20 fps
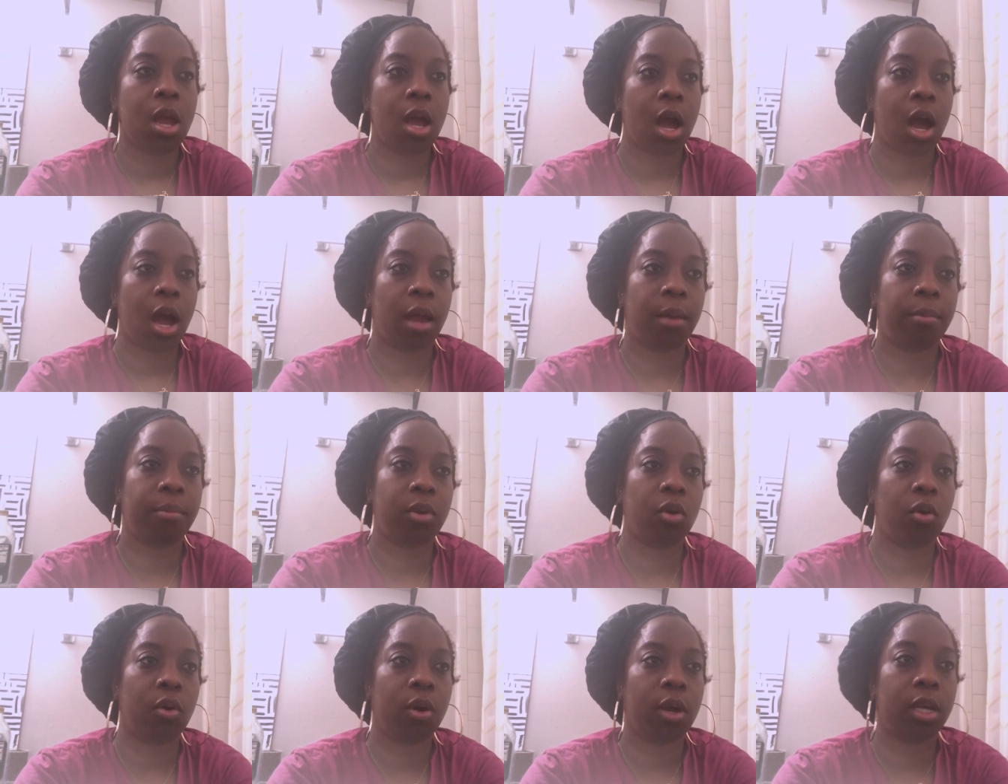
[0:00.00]
I'm
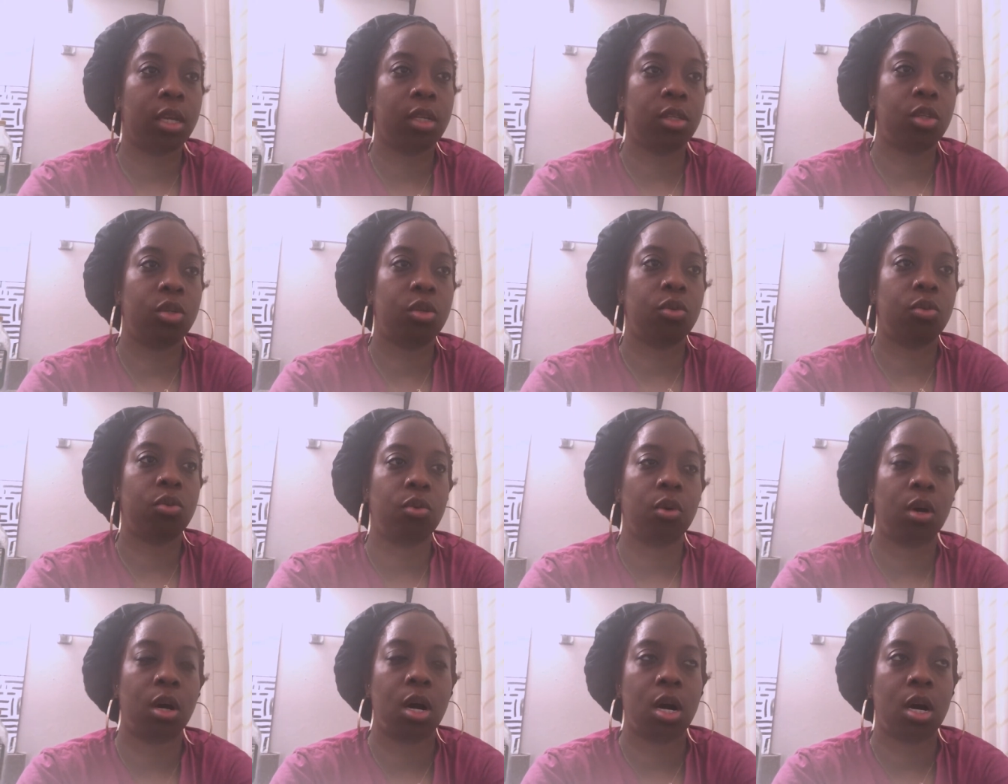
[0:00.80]
going
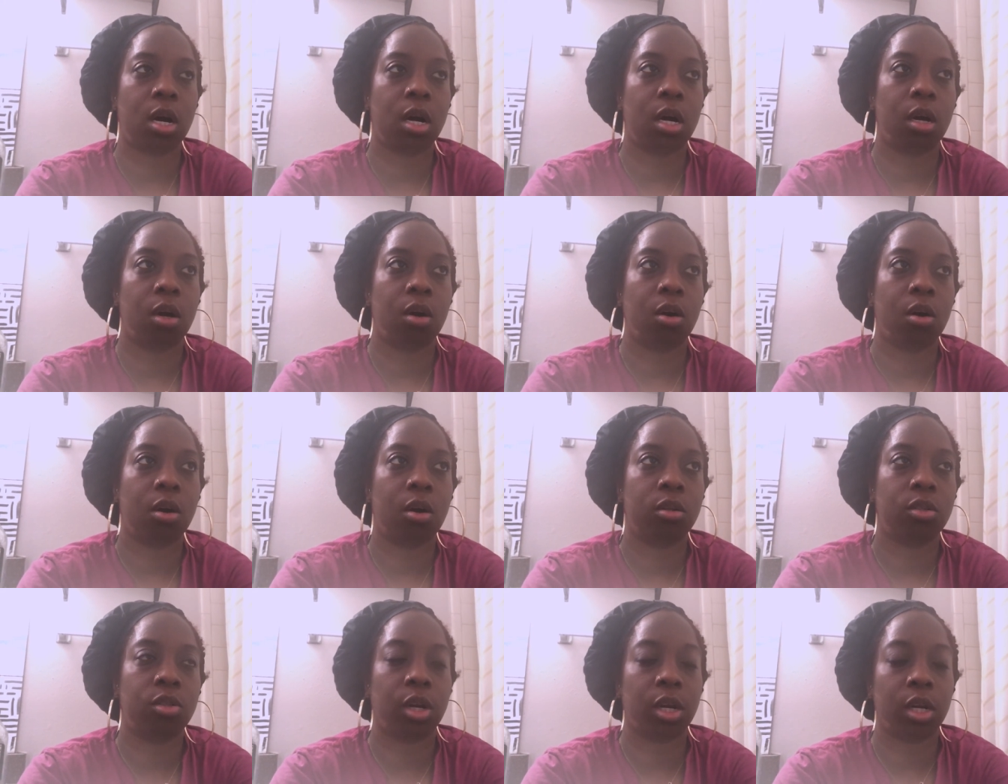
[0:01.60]
to uh,
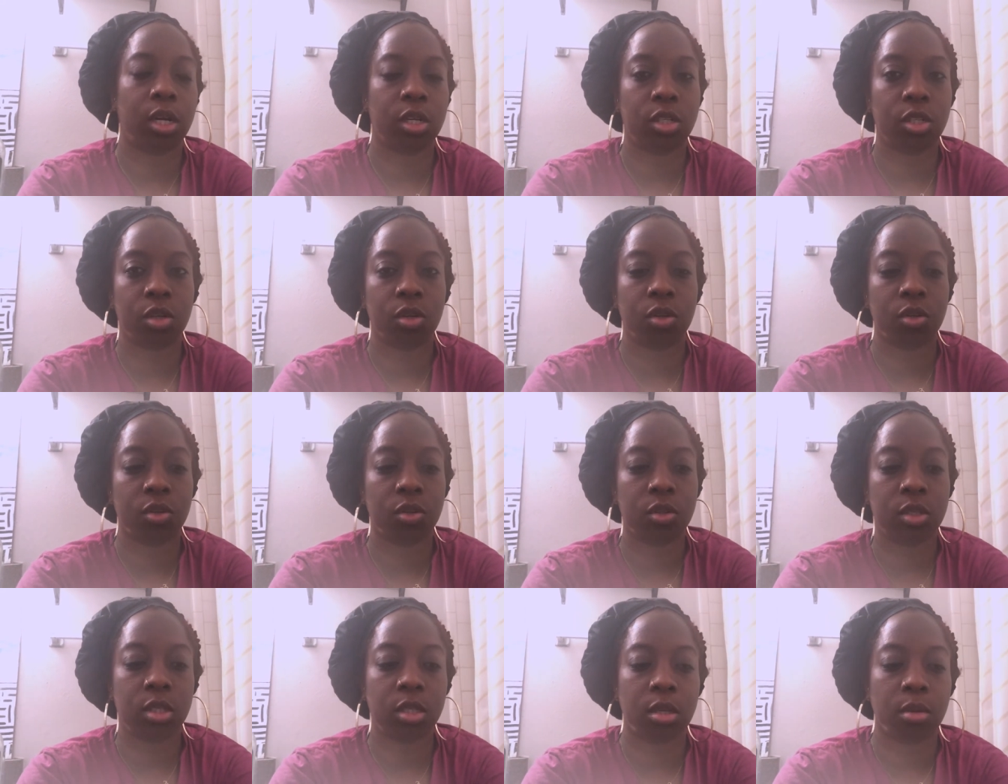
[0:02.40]
Trader
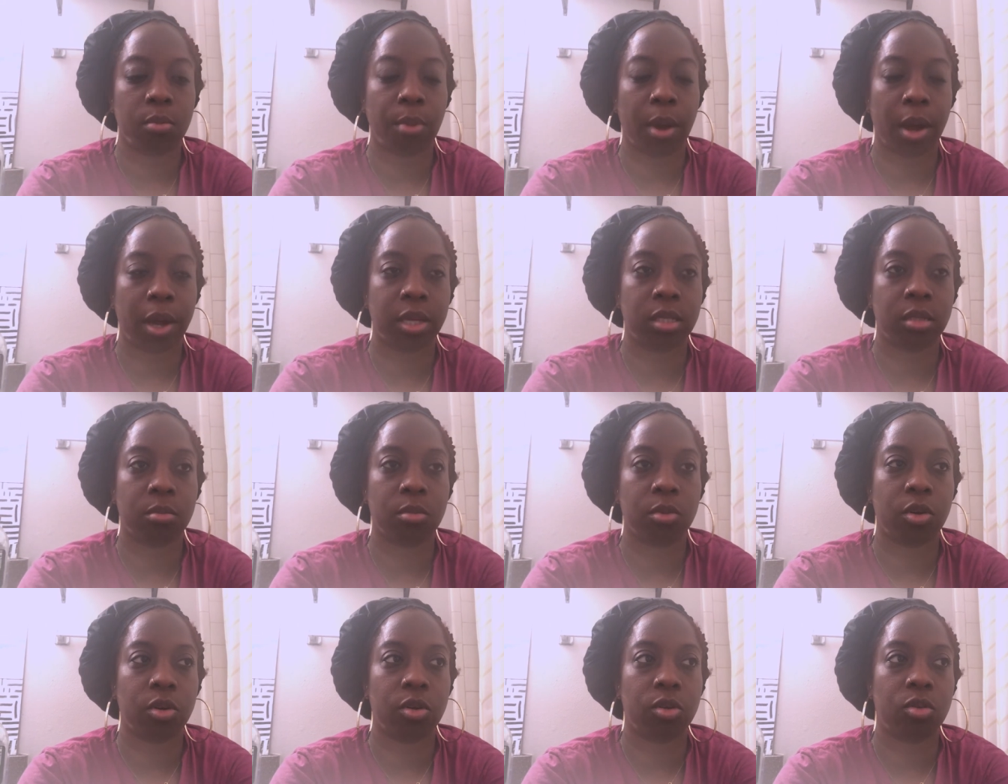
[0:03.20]
Joe's to buy some
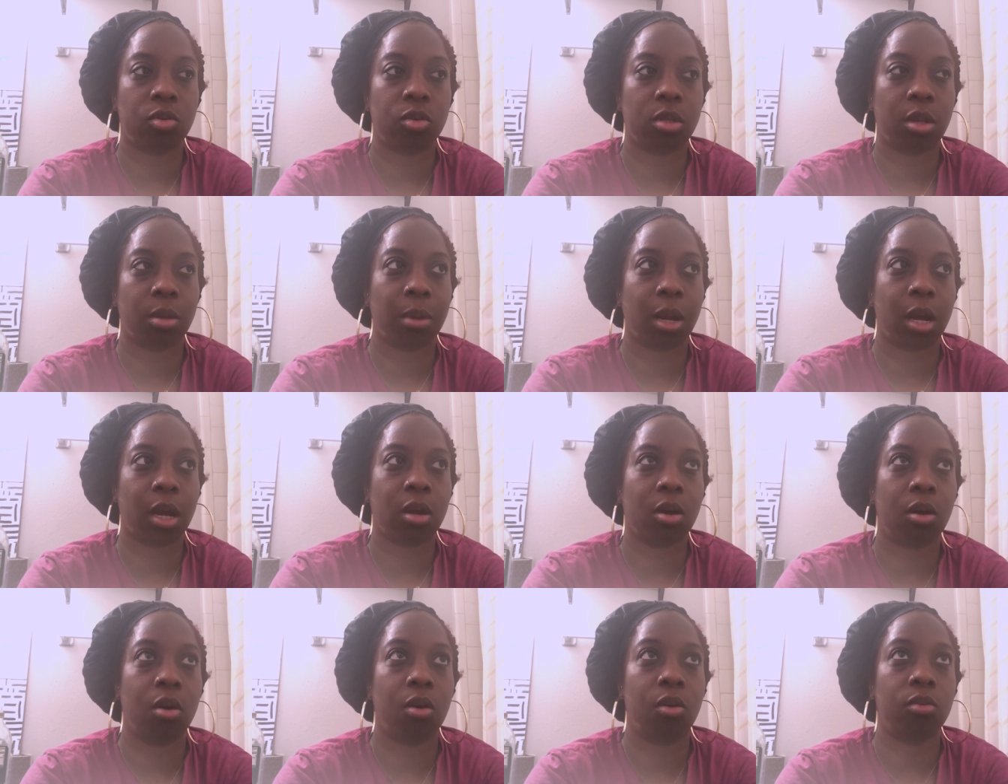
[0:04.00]
groceries. I'm not
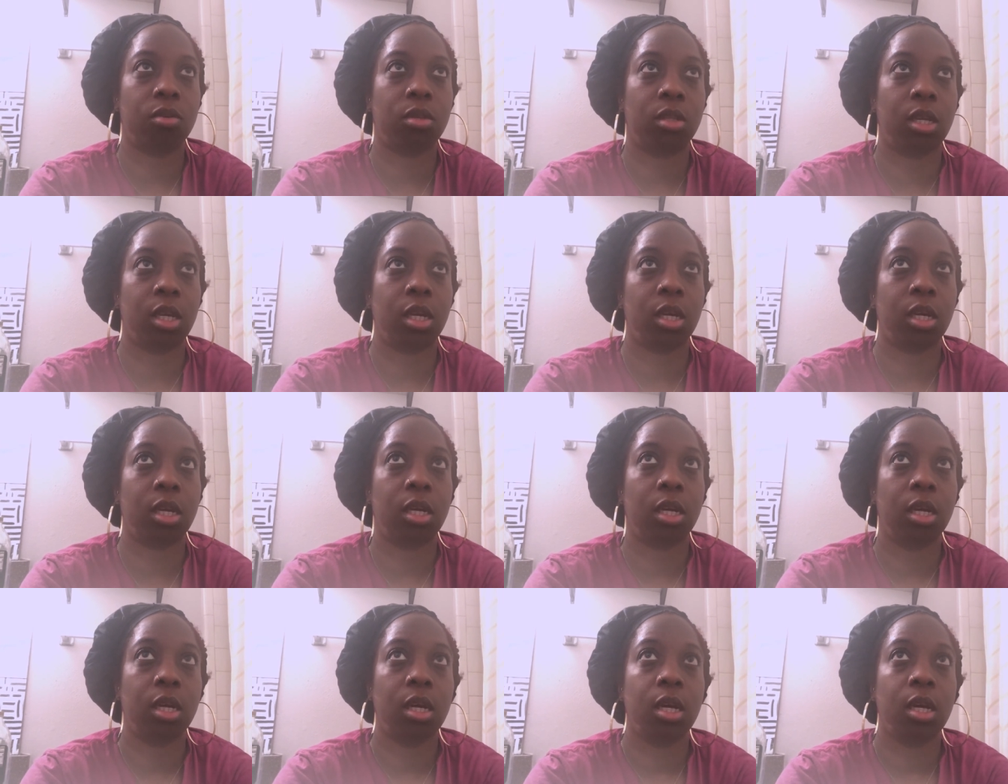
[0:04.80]
going to O D.